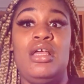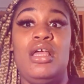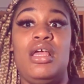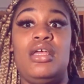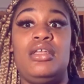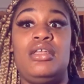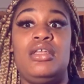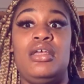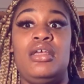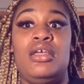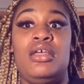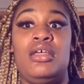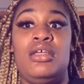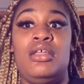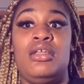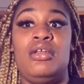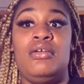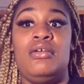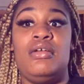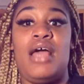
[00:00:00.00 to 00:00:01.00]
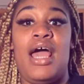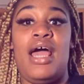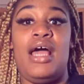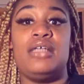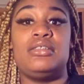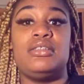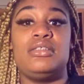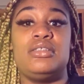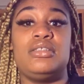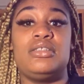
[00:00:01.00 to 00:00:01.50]
And then I
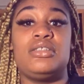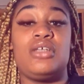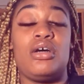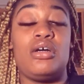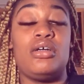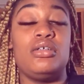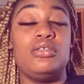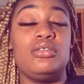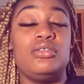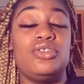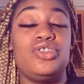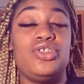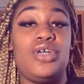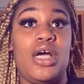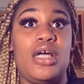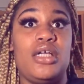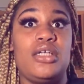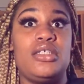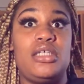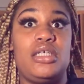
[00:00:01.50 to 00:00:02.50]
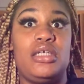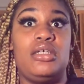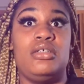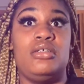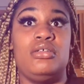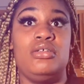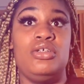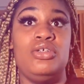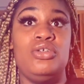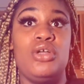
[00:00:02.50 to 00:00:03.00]
had to start trying to,
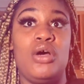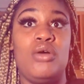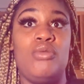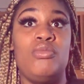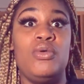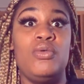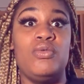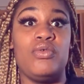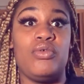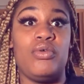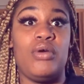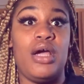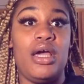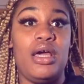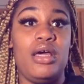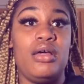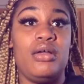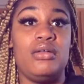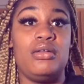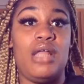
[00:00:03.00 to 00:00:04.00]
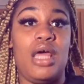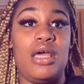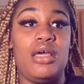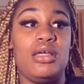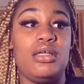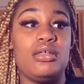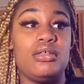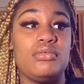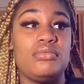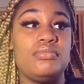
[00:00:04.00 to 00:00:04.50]
you know, move around, like,
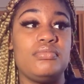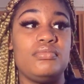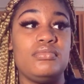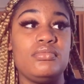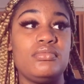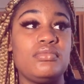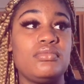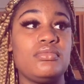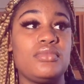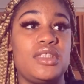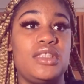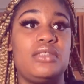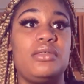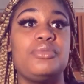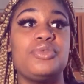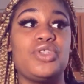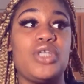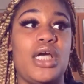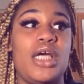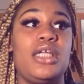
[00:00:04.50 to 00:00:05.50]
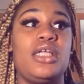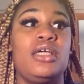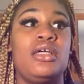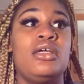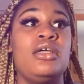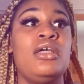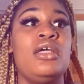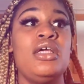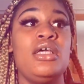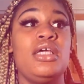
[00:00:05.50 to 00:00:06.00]
because I'm trying to
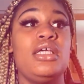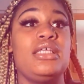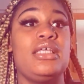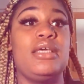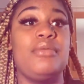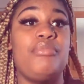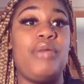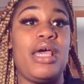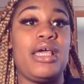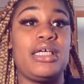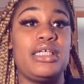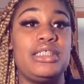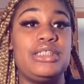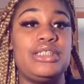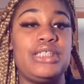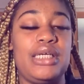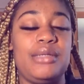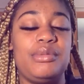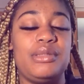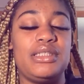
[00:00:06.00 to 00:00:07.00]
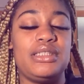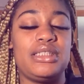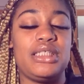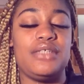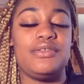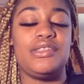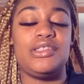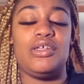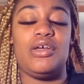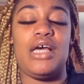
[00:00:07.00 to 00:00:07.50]
get back in shape and
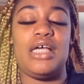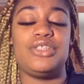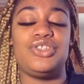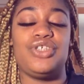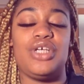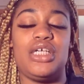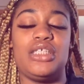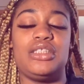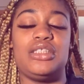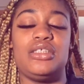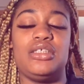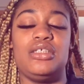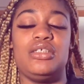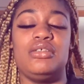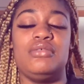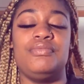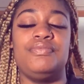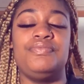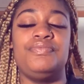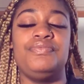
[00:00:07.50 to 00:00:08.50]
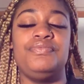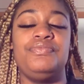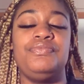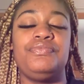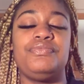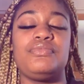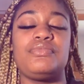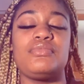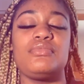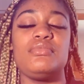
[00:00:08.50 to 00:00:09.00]
stuff. So I tried to
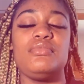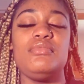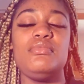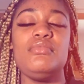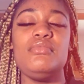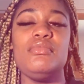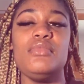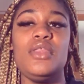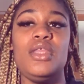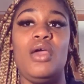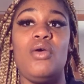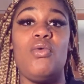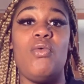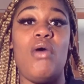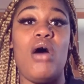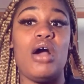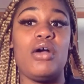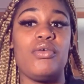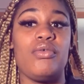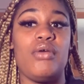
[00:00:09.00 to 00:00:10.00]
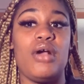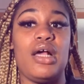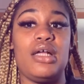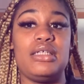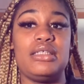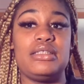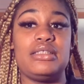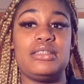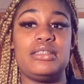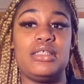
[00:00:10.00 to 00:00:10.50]
walk
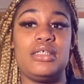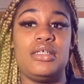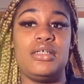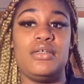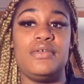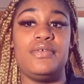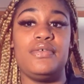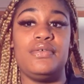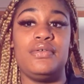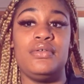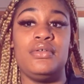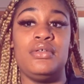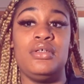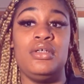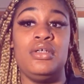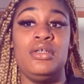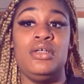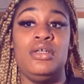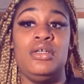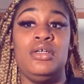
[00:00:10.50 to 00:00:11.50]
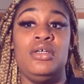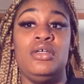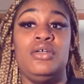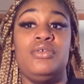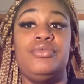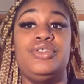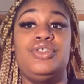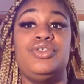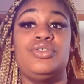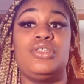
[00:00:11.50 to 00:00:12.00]
around and stuff,
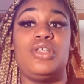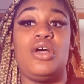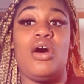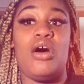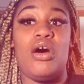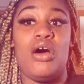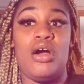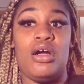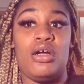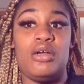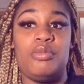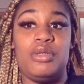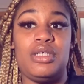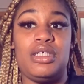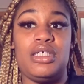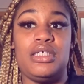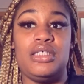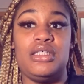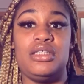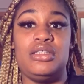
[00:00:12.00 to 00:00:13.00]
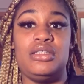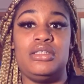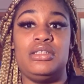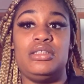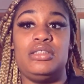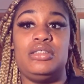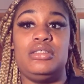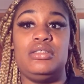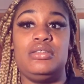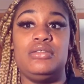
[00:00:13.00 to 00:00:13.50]
which was hard
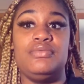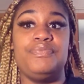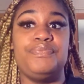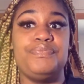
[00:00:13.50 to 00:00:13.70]
because